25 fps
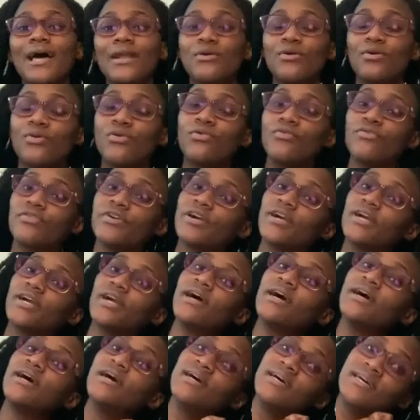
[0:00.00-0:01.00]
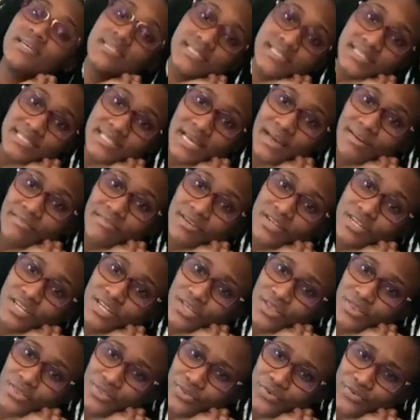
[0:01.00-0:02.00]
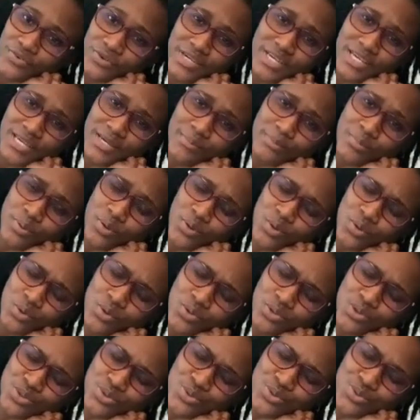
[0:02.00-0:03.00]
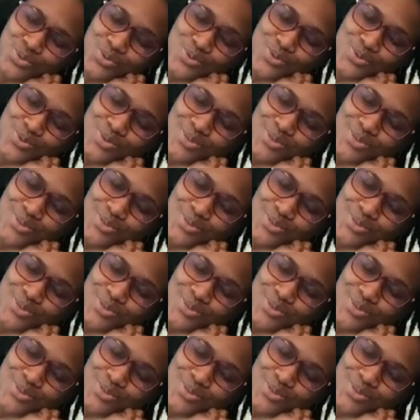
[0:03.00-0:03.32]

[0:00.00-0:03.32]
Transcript: over 73 posts to go